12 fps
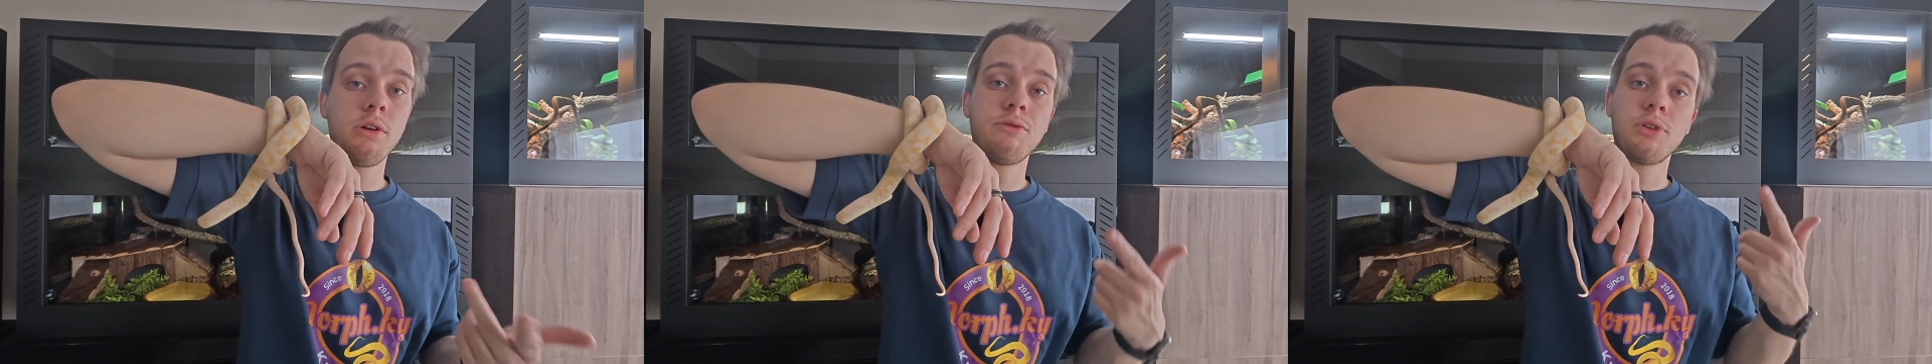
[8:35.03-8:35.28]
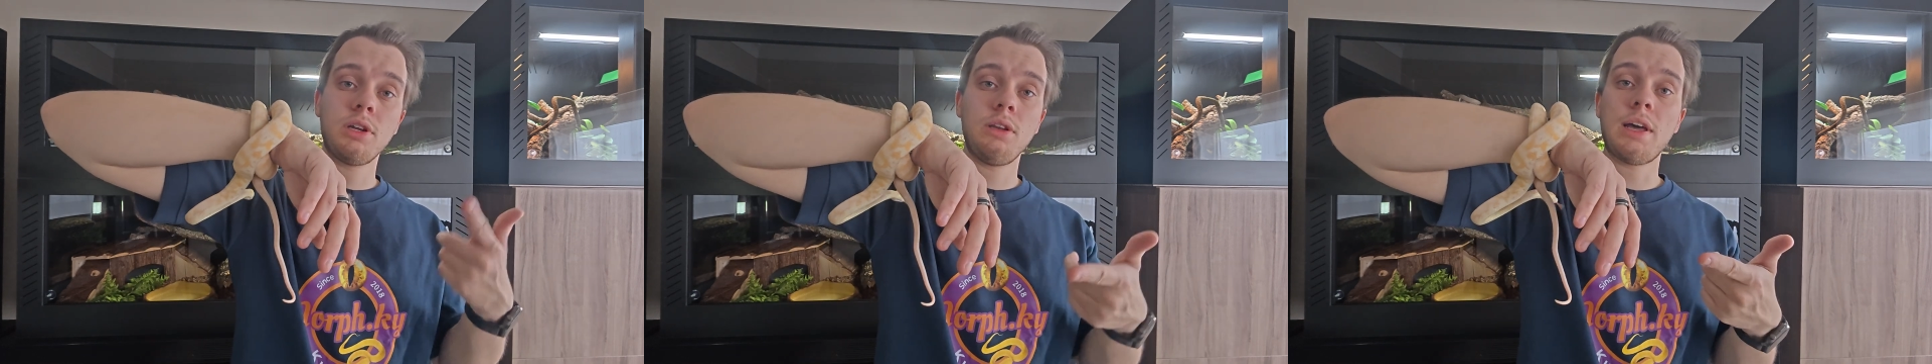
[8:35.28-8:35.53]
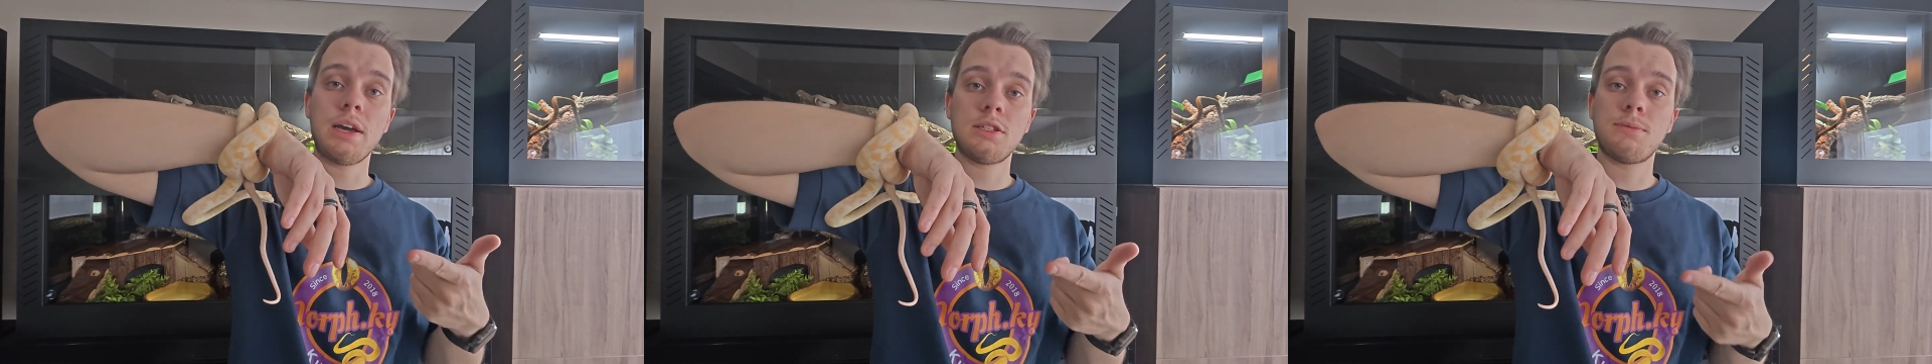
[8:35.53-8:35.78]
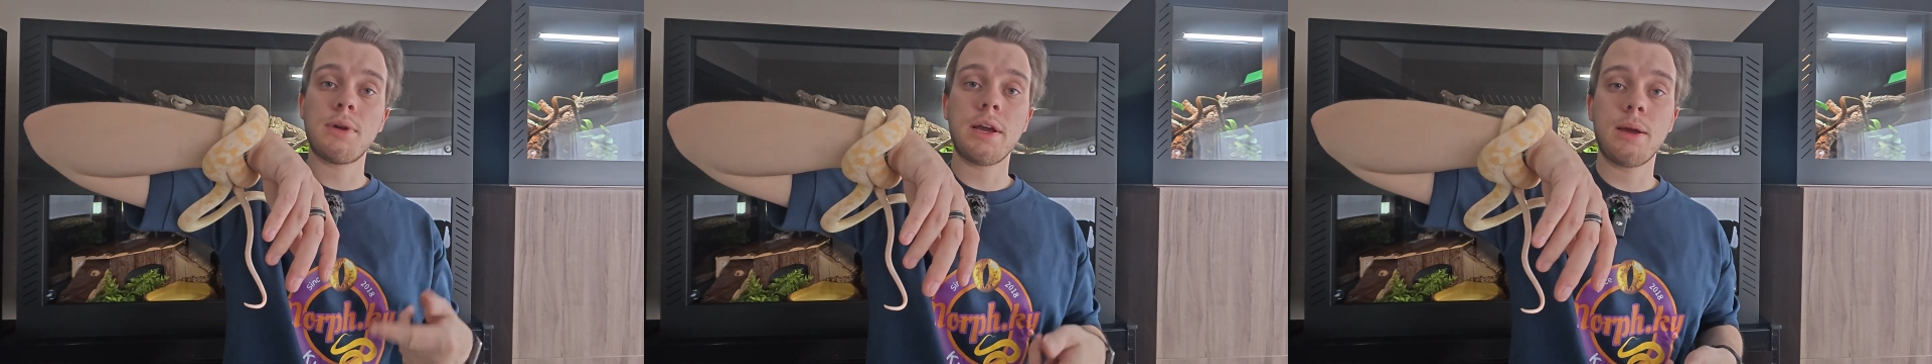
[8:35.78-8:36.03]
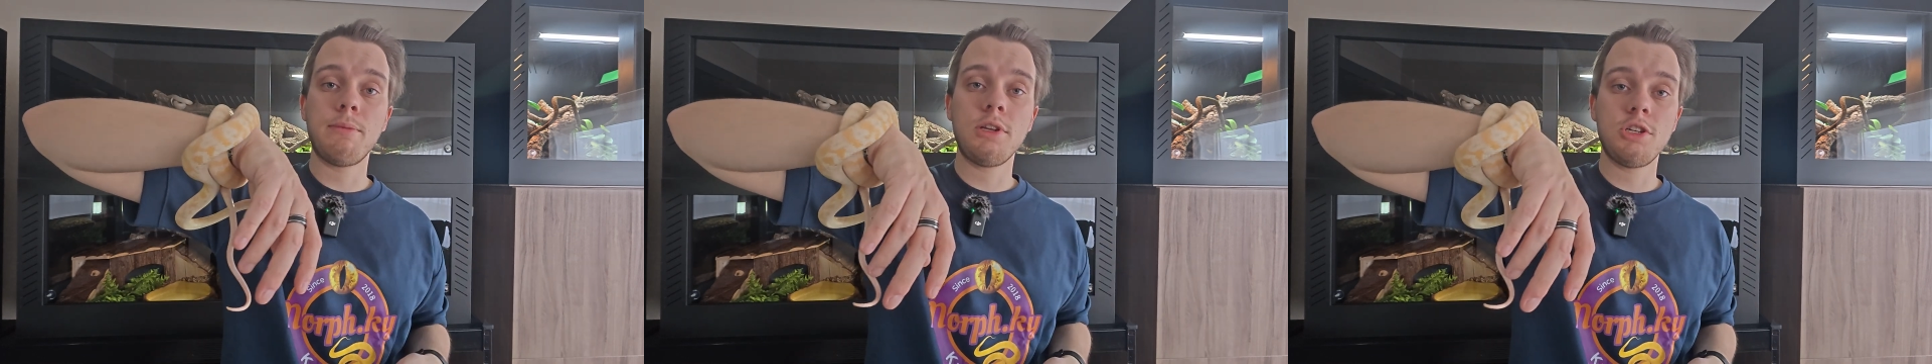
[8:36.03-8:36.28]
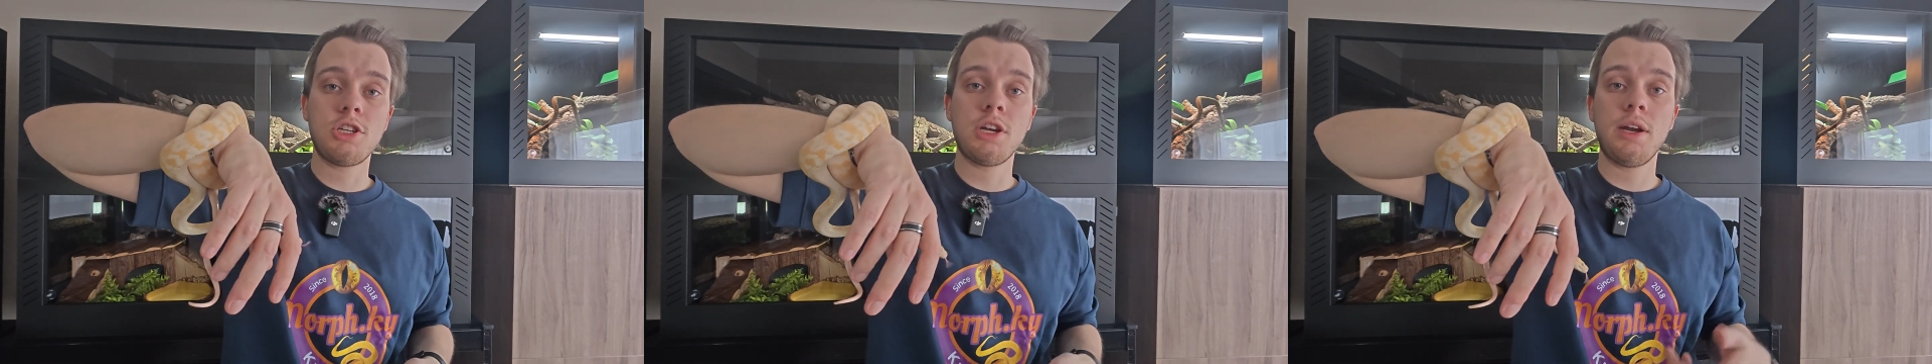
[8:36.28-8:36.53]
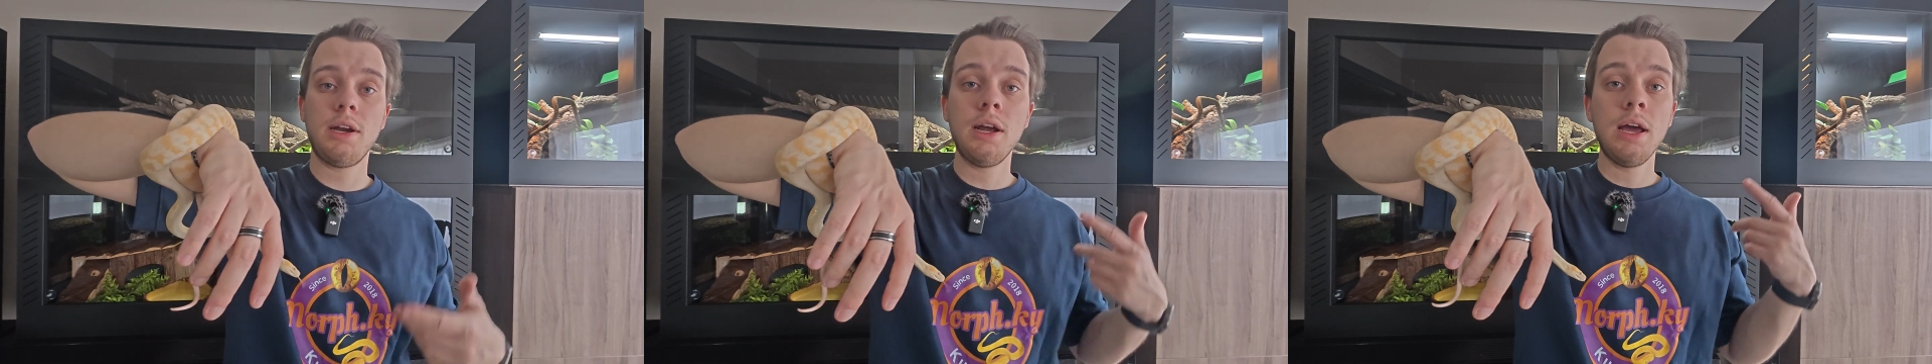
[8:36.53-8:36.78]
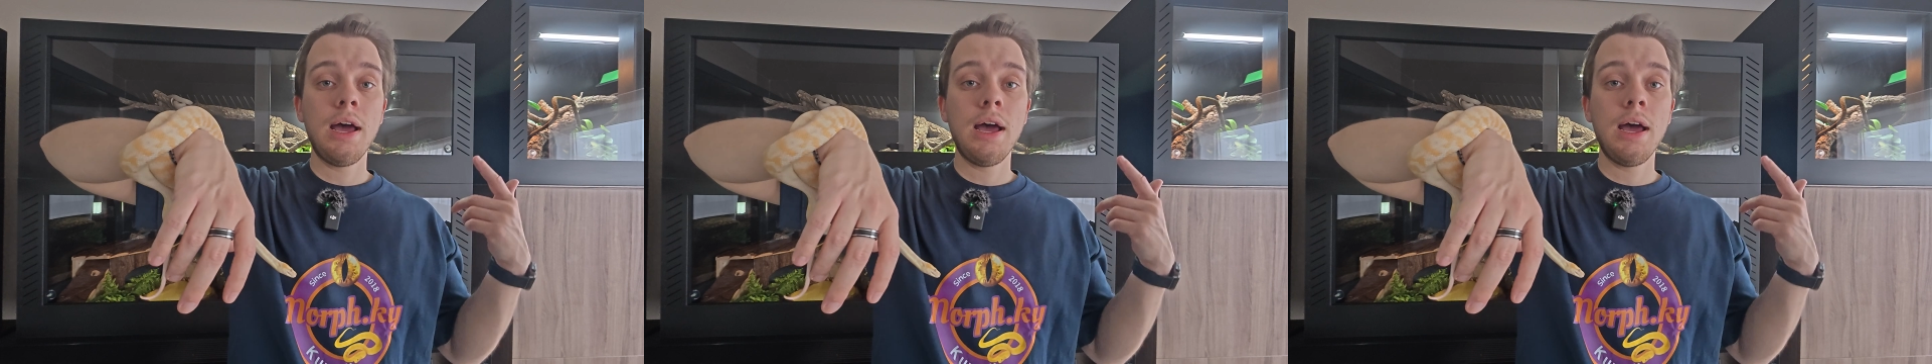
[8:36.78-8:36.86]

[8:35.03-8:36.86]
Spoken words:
Don't forget to like, subscribe, comment, and share.